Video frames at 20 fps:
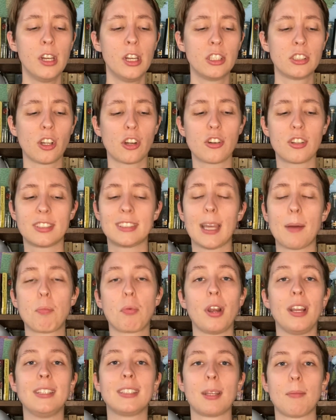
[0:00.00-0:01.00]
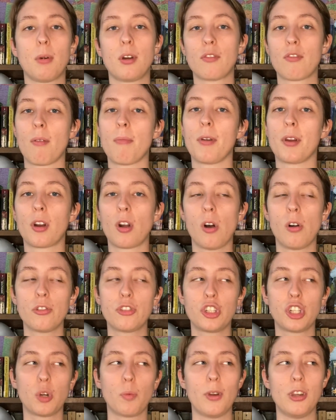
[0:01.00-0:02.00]
start to separate someone from their
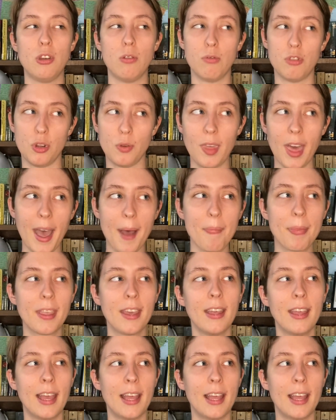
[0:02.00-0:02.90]
culture when you do that.